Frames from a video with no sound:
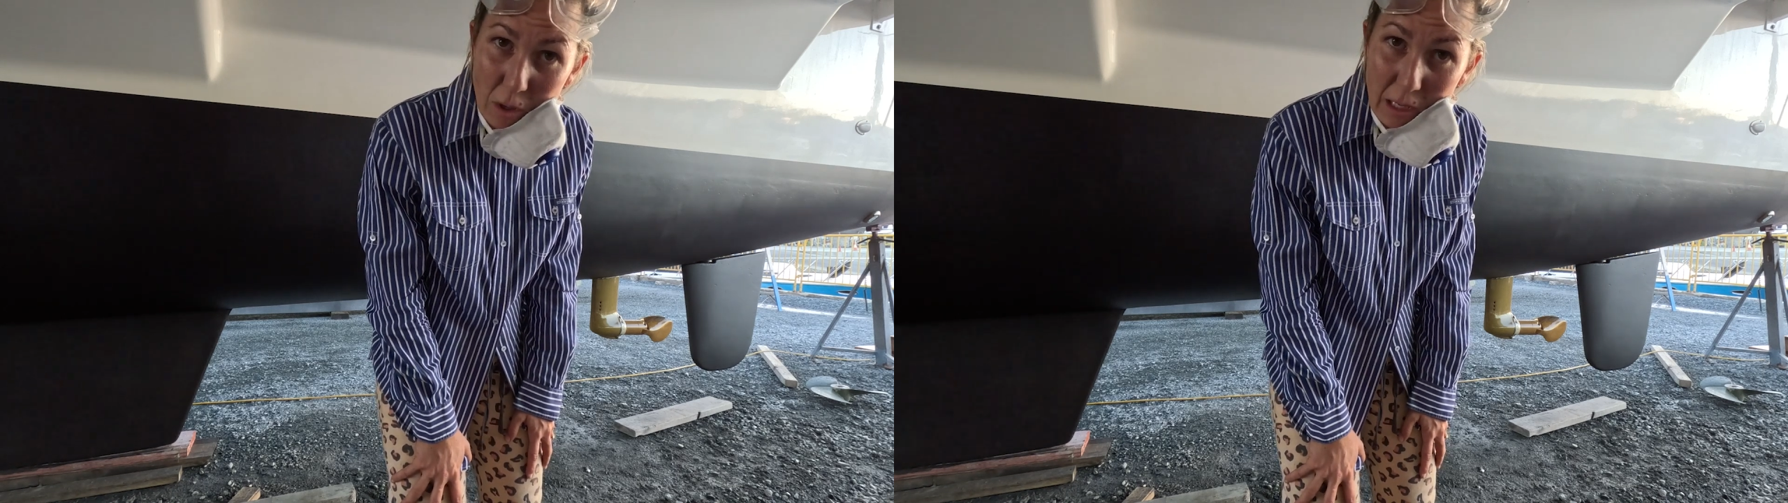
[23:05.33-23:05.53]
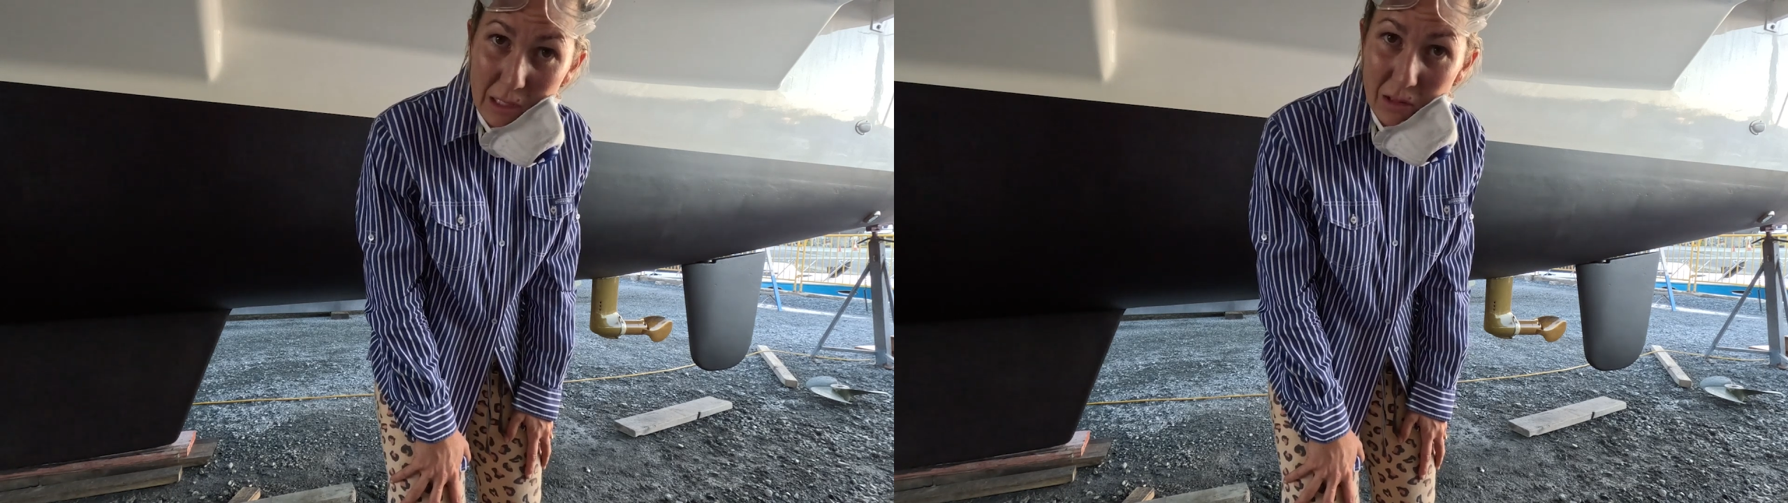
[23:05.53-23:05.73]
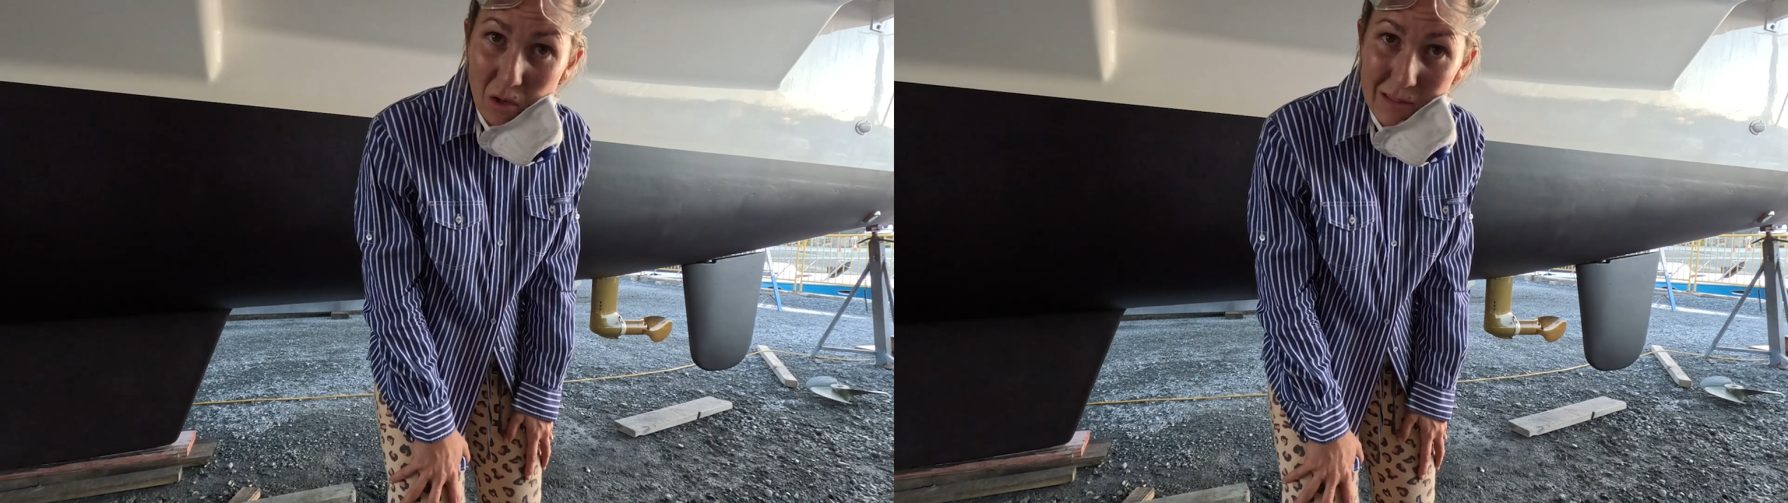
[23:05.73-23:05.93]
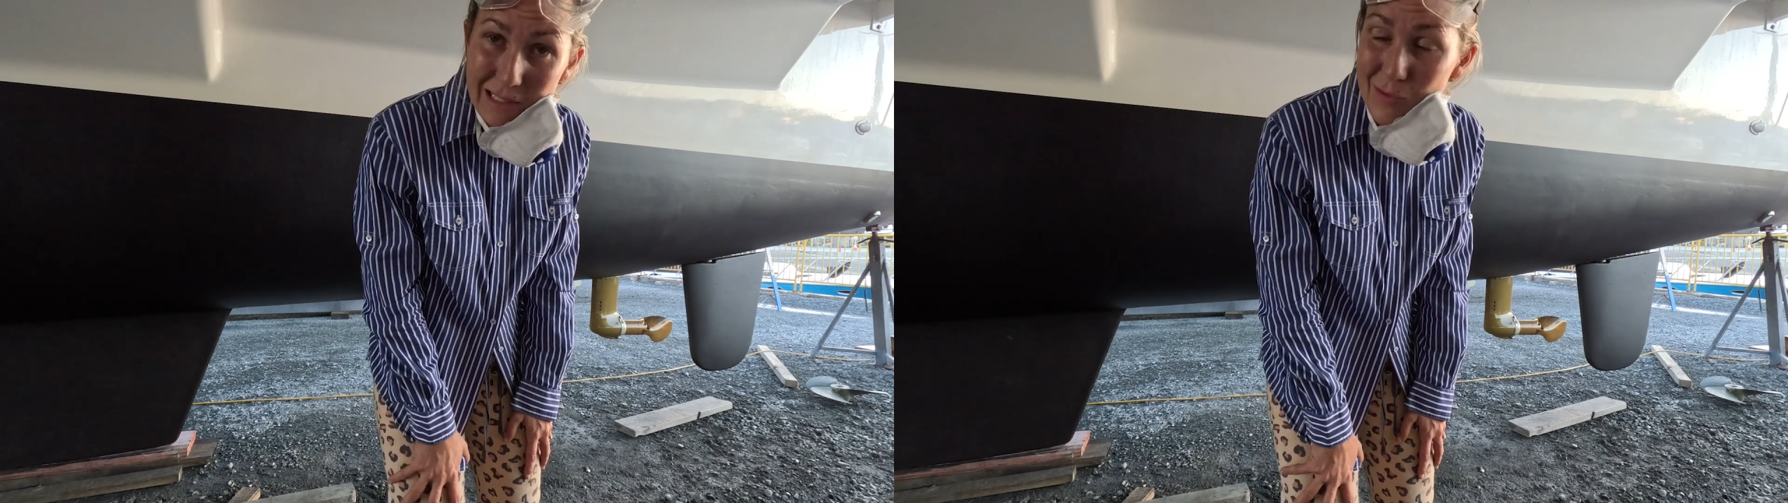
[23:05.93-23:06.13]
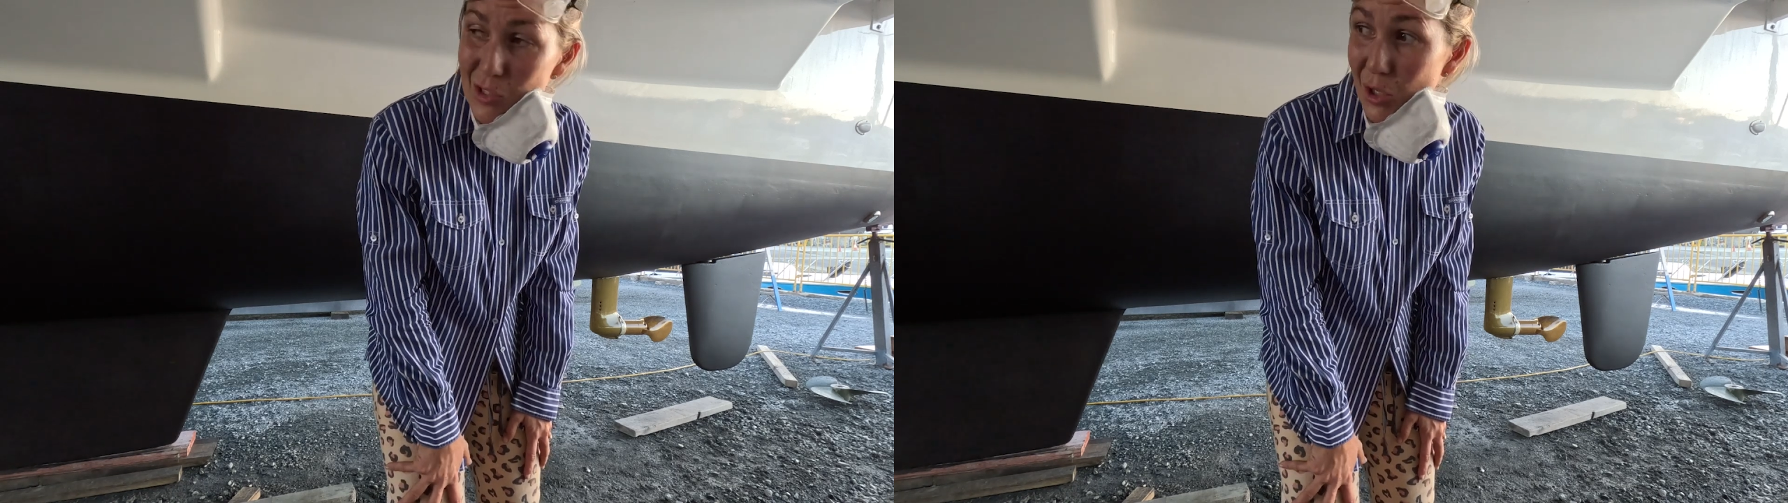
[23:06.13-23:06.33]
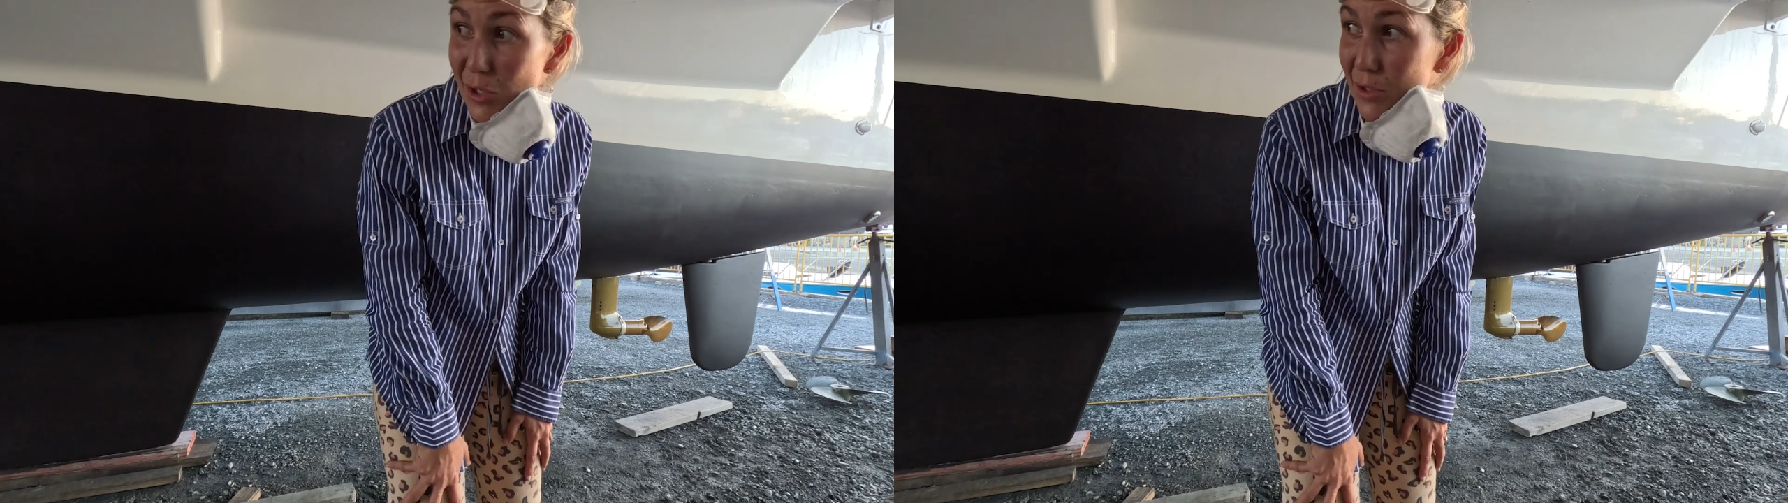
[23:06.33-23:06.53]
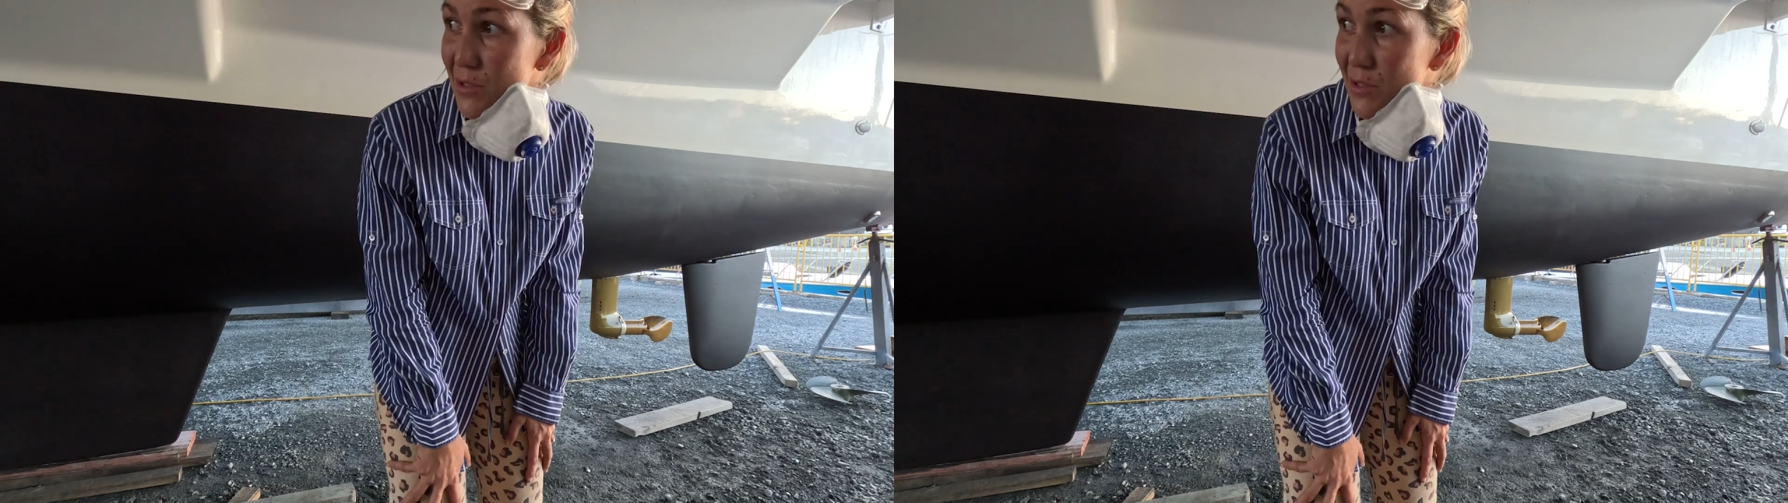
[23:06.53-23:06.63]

1 long sleeve shirt.